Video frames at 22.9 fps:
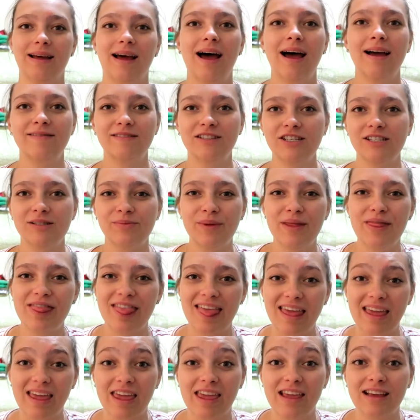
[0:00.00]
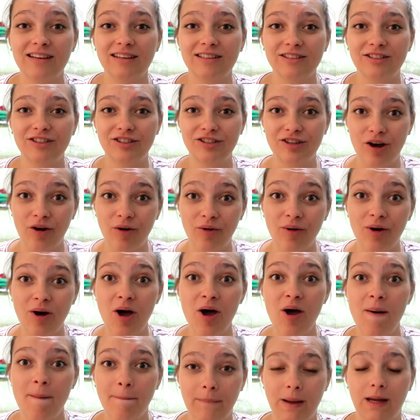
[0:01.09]
I've just been thinking so
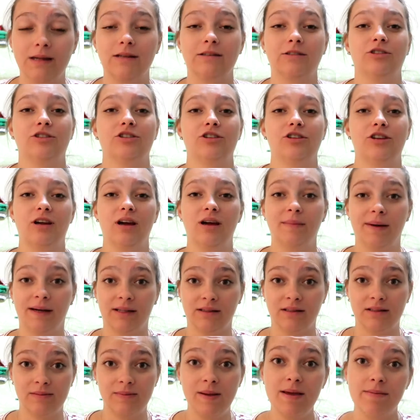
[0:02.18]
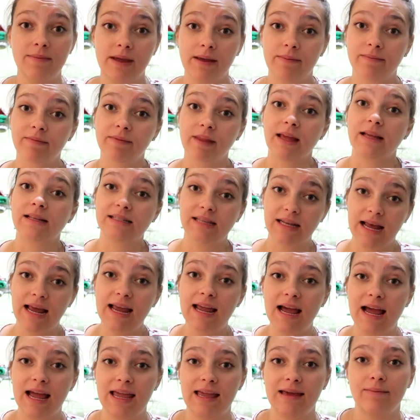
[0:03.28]
much about this baby. Like today
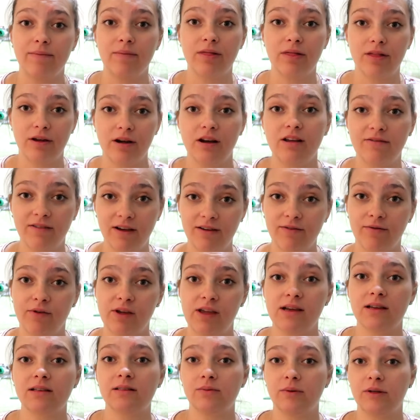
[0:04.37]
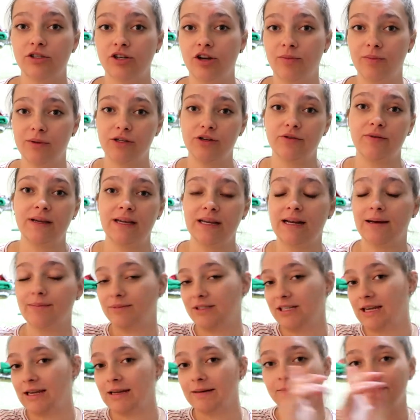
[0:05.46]
I am 35 weeks, which I'll be doing an
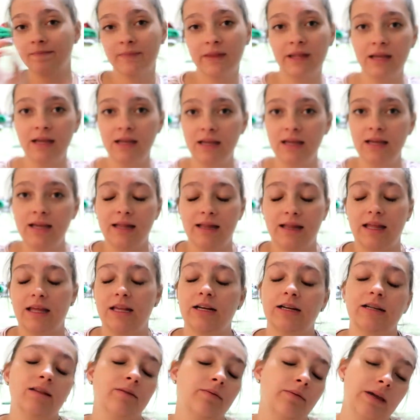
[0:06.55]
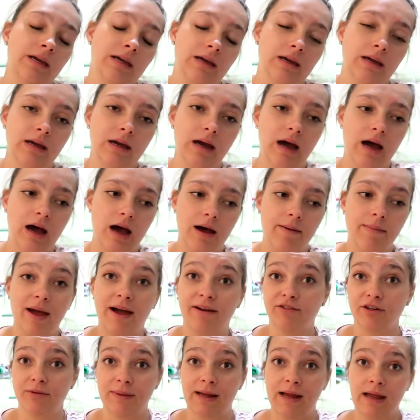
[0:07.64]
update later in the week
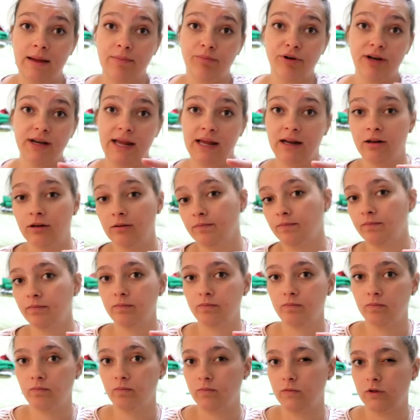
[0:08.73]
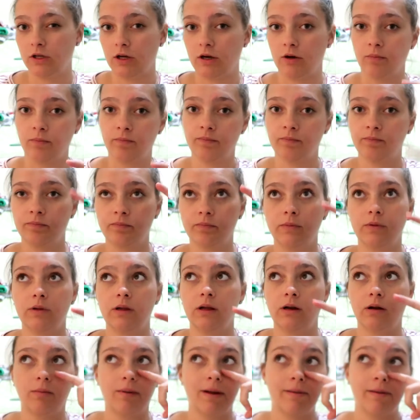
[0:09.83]
after my prenatal. So
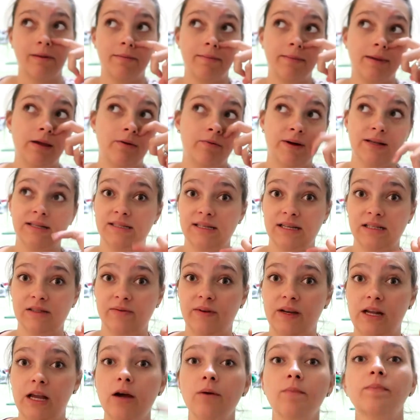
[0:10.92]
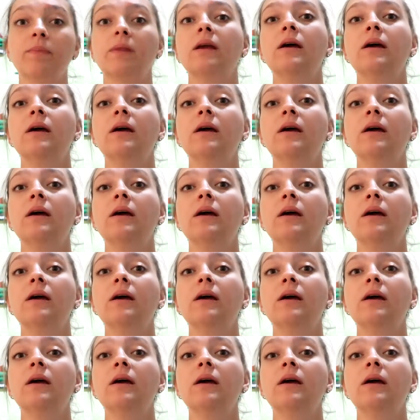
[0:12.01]
it'll probably be Wednesday's video.